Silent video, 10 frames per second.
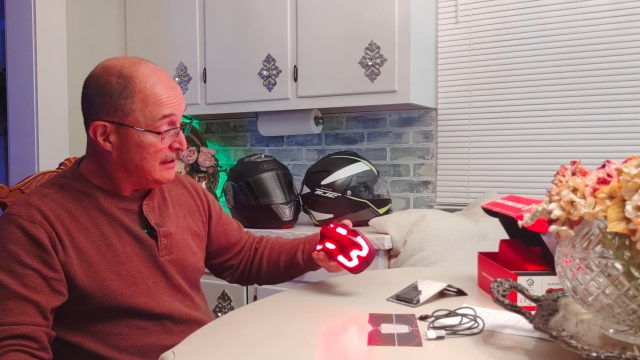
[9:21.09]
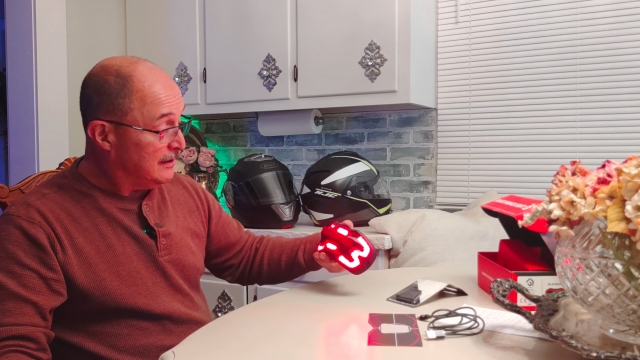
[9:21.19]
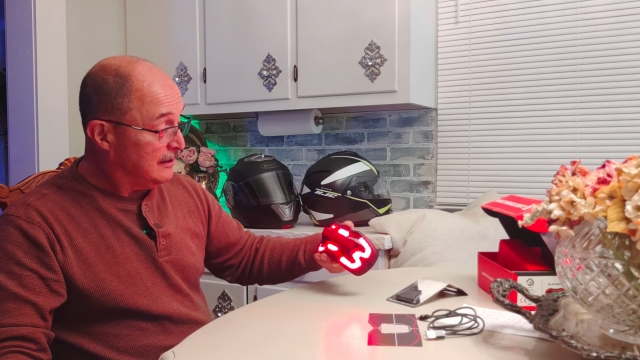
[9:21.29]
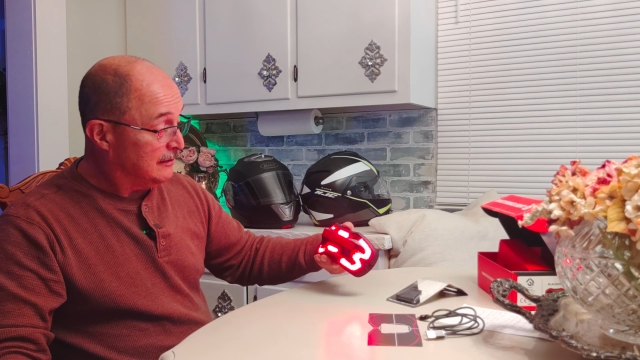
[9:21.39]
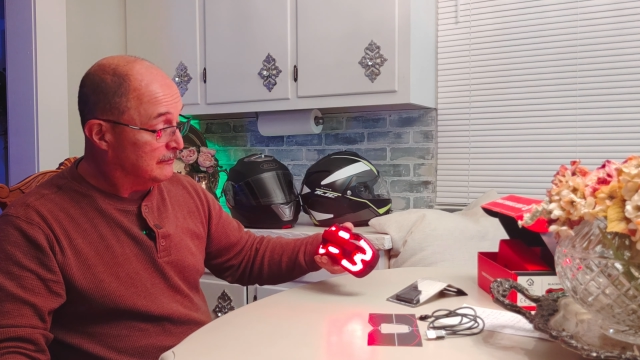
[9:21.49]

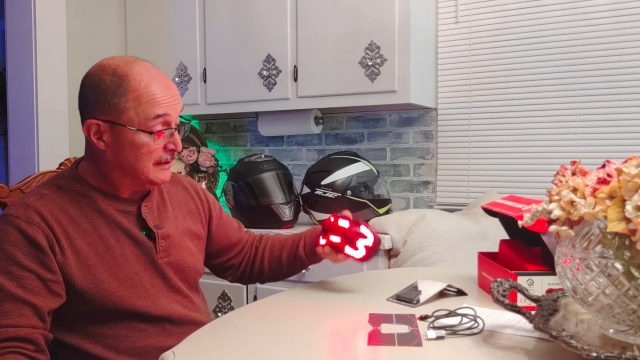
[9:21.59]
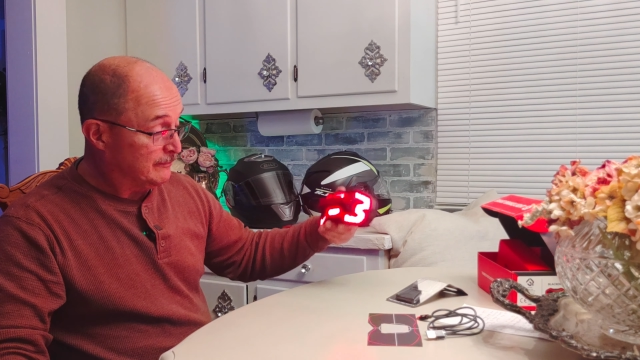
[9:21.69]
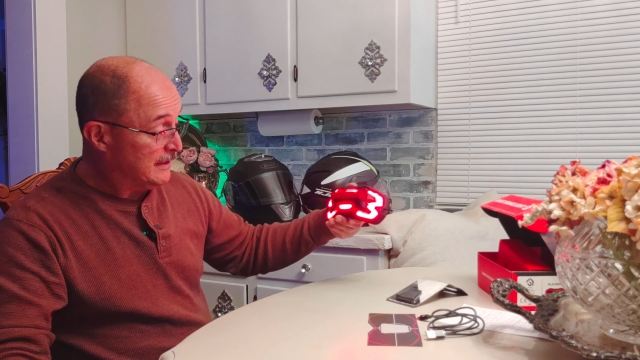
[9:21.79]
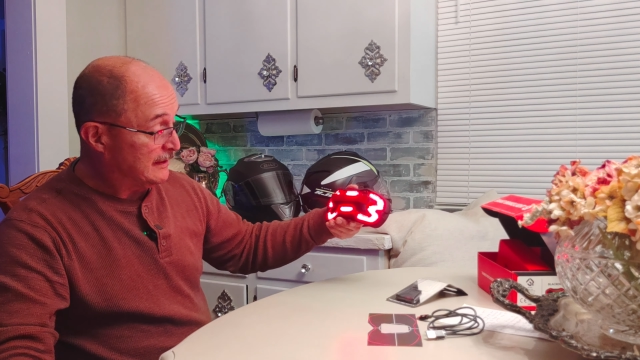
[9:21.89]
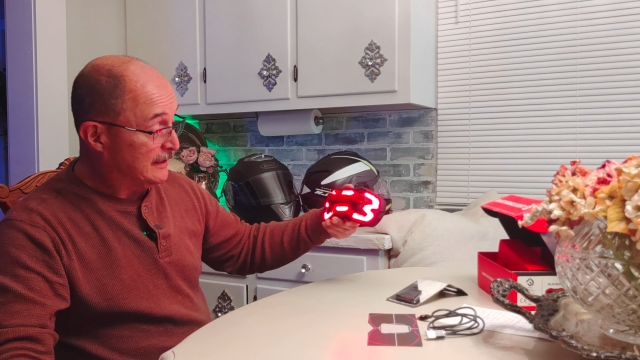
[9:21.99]

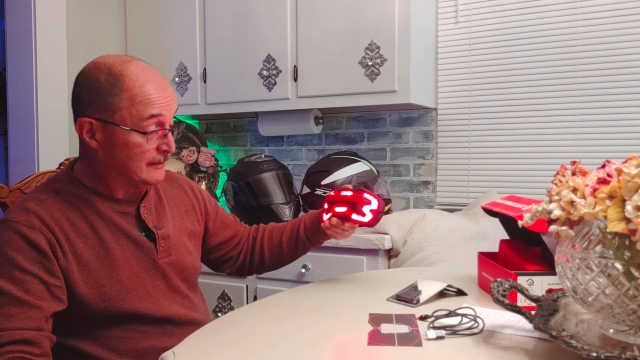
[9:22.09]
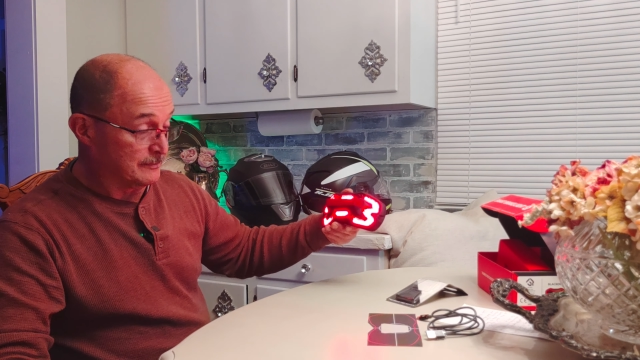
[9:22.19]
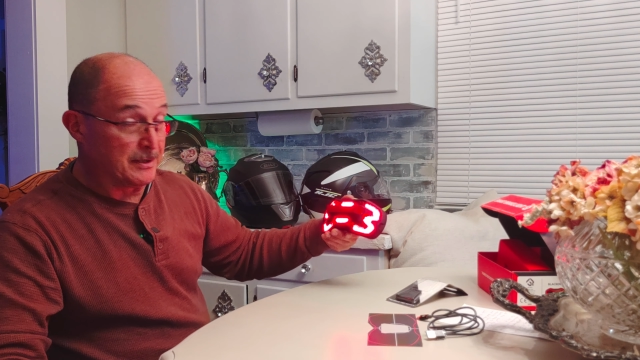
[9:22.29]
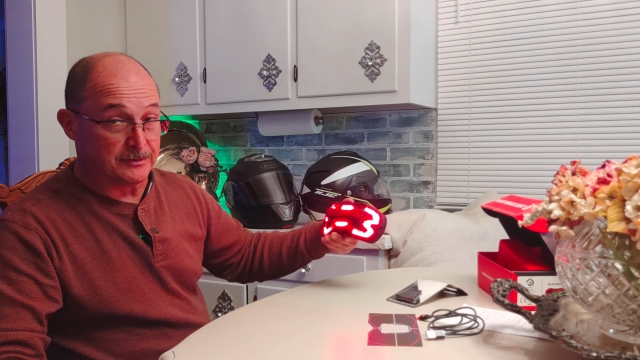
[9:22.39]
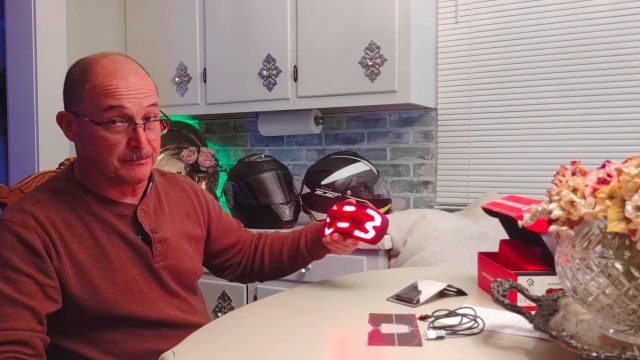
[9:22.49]
I'm not getting
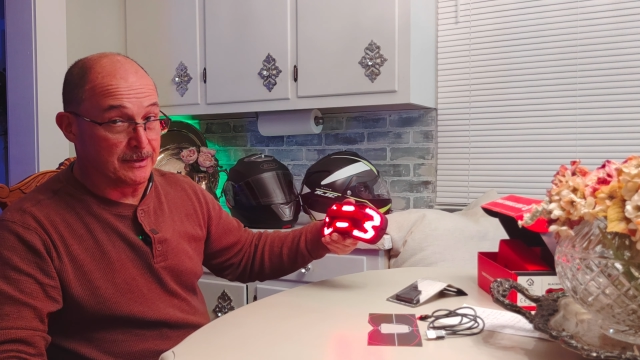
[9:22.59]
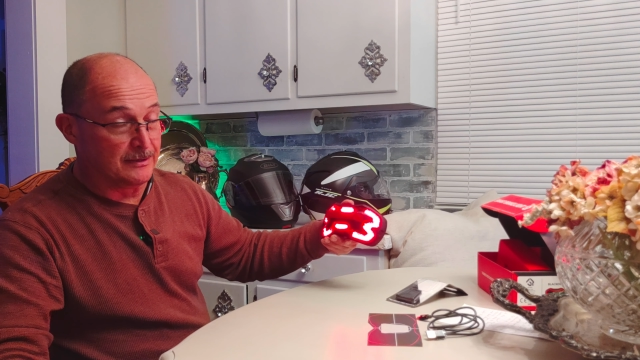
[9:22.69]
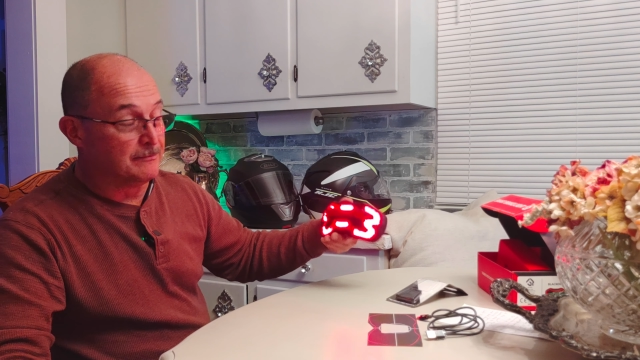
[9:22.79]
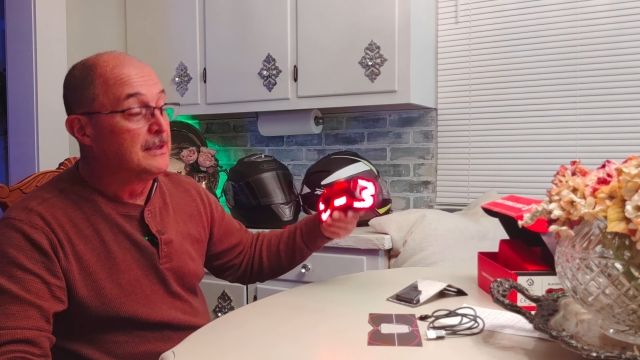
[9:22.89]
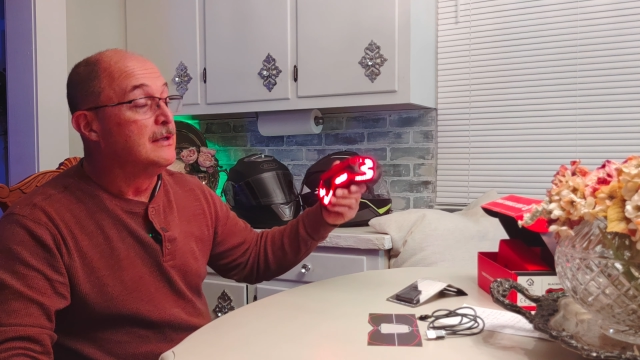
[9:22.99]
sponsored by
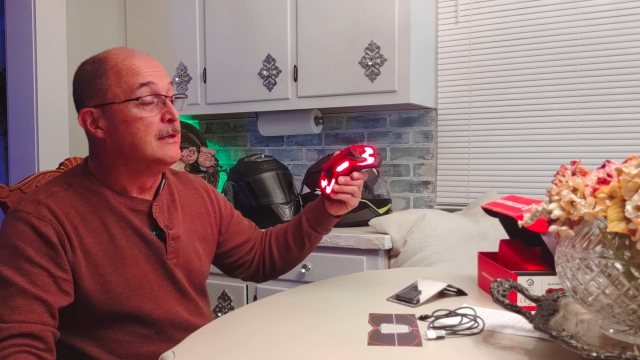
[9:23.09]
them.